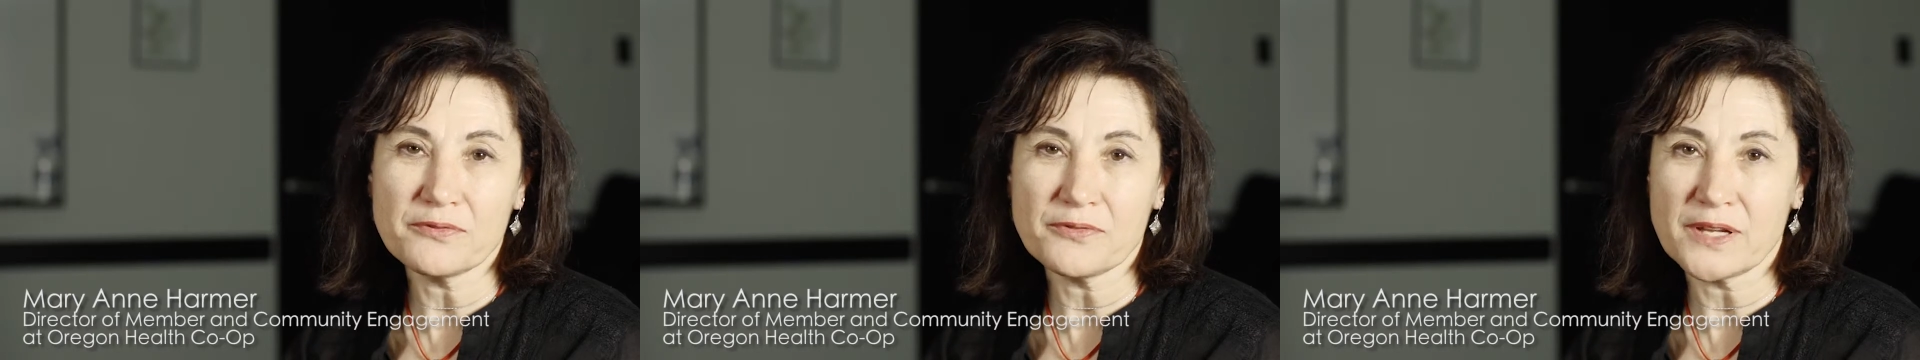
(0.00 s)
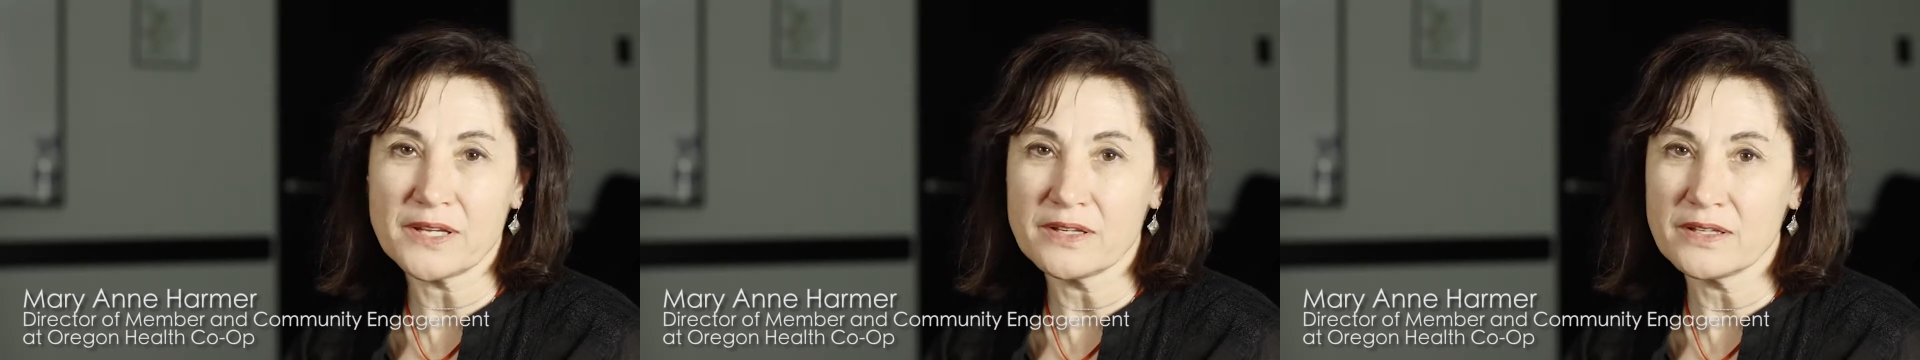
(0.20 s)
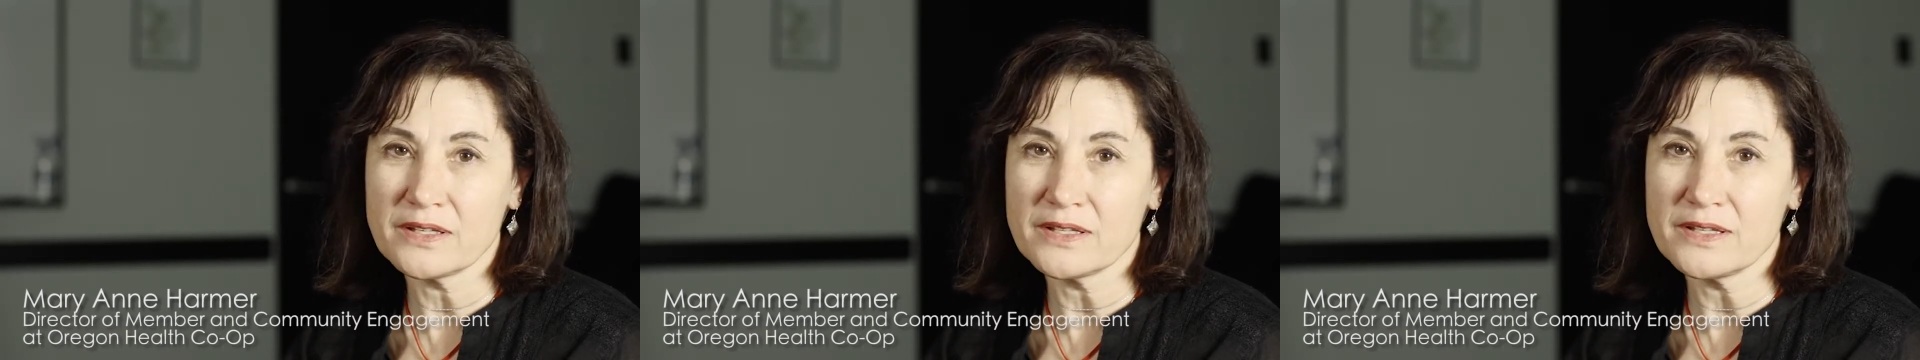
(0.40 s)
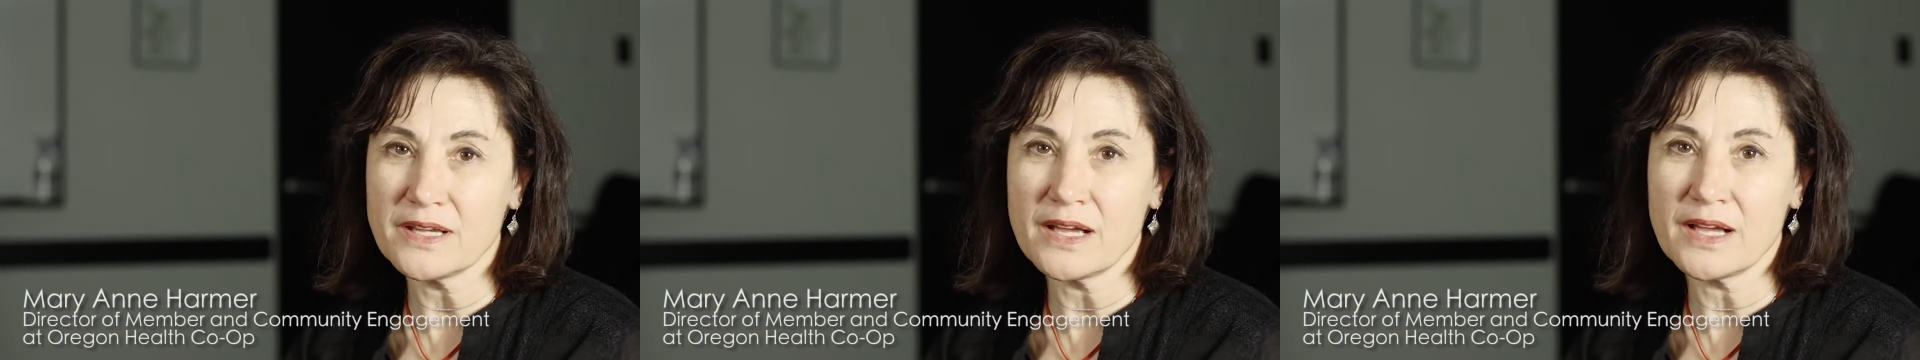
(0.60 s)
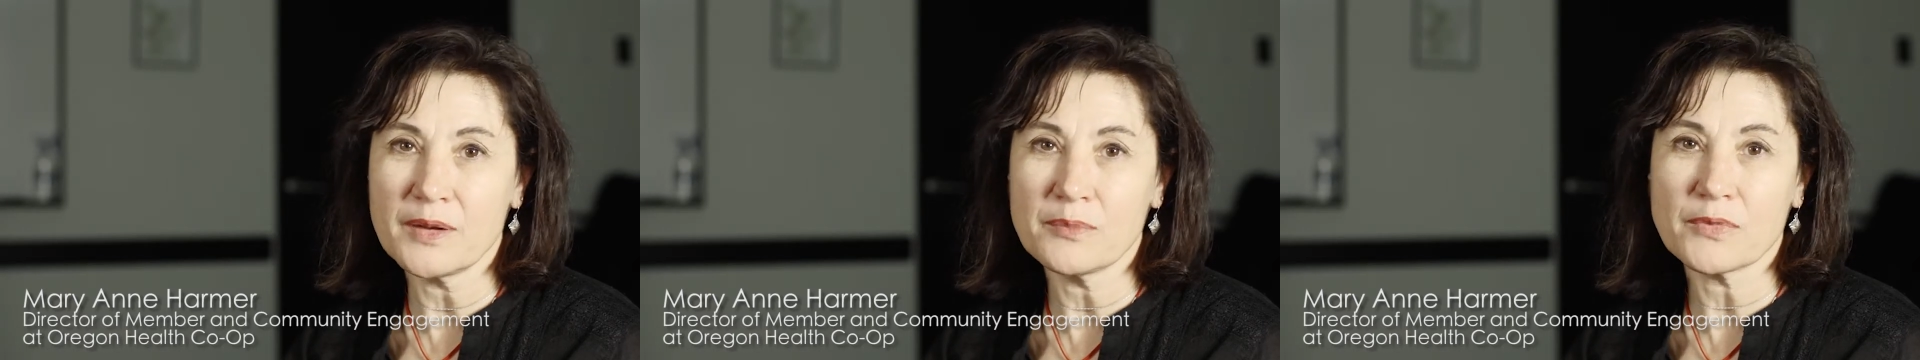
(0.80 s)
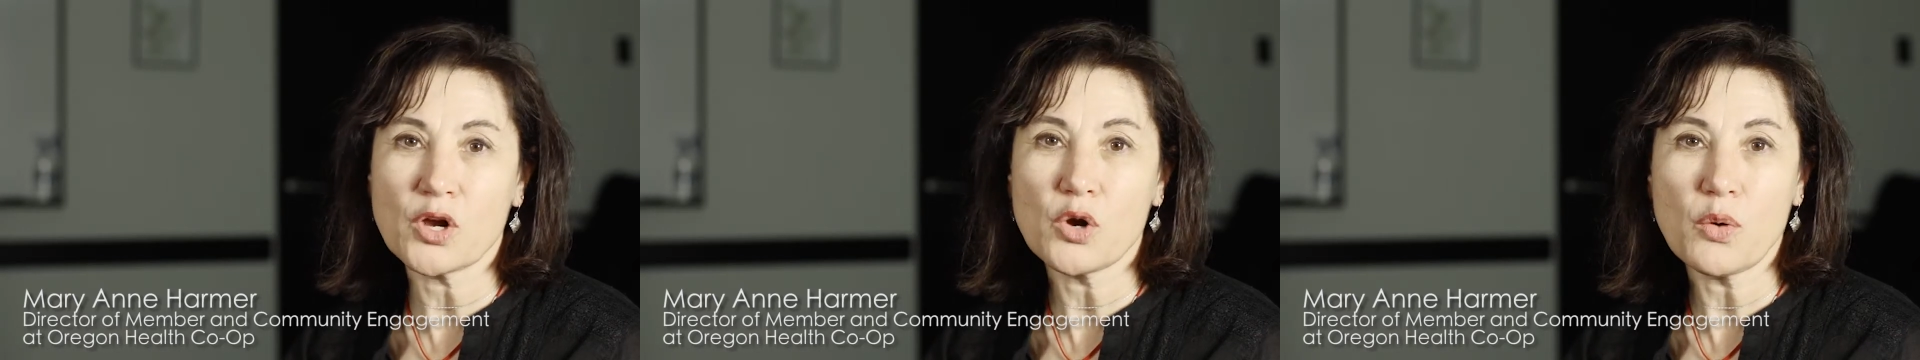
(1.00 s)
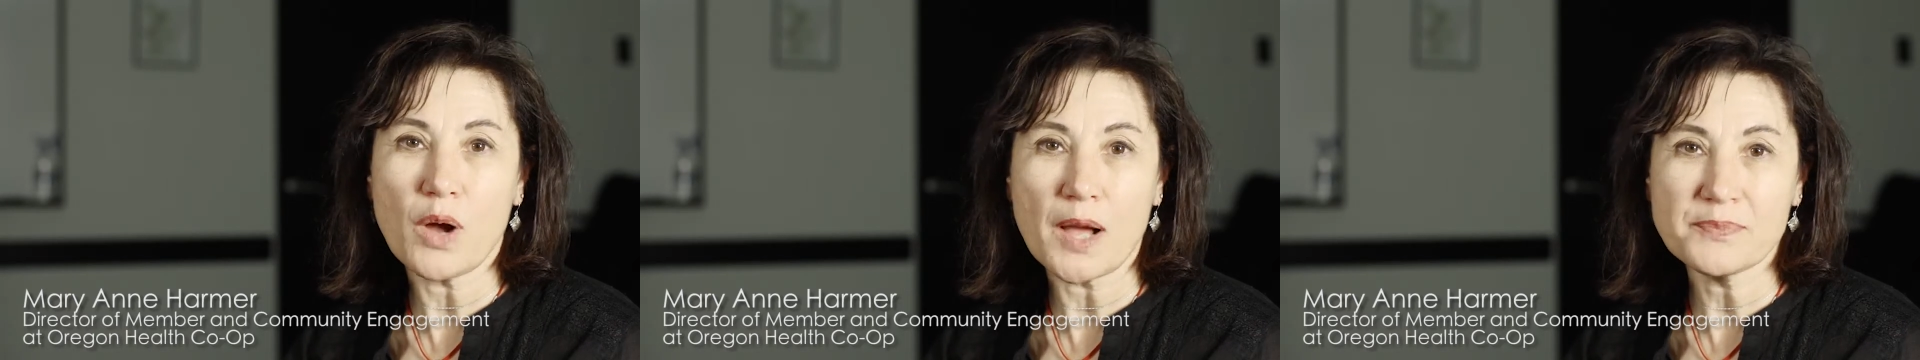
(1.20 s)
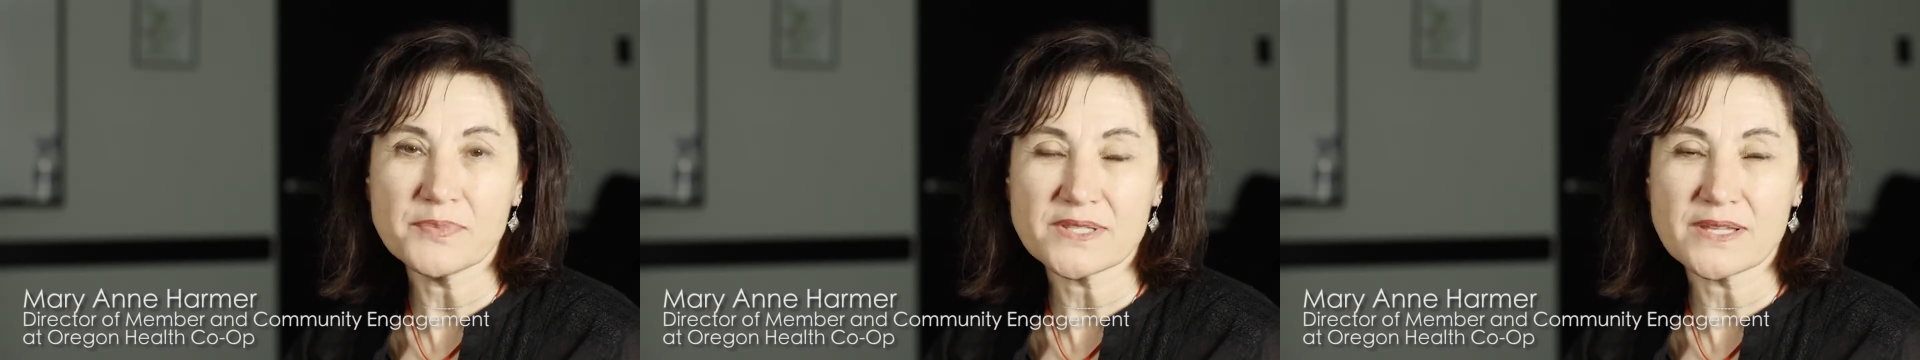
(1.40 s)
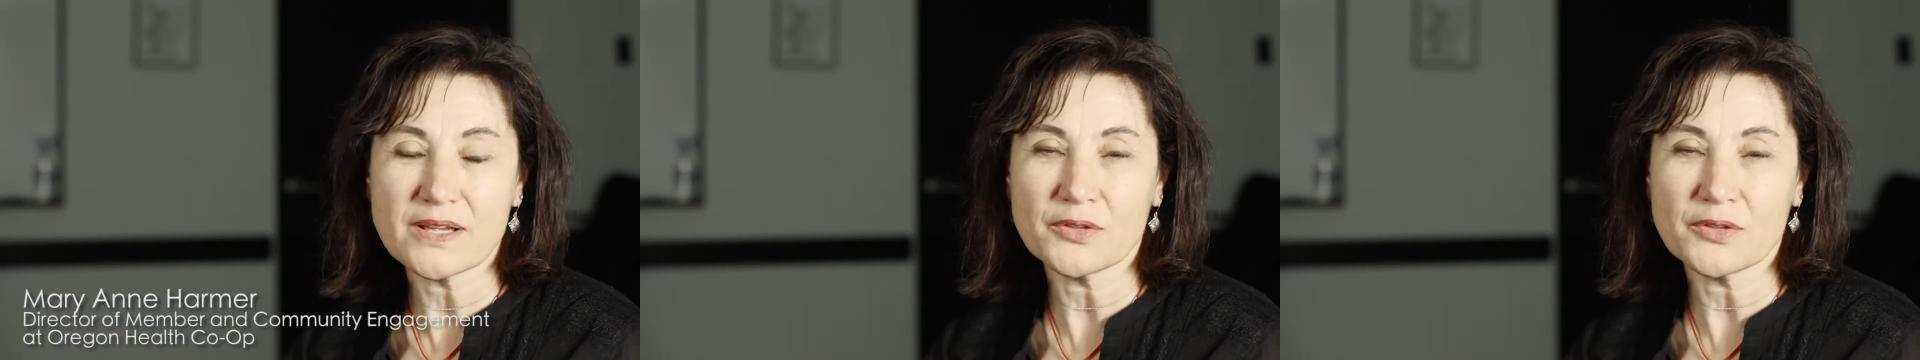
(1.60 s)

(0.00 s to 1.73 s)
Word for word: funded um, co-ops,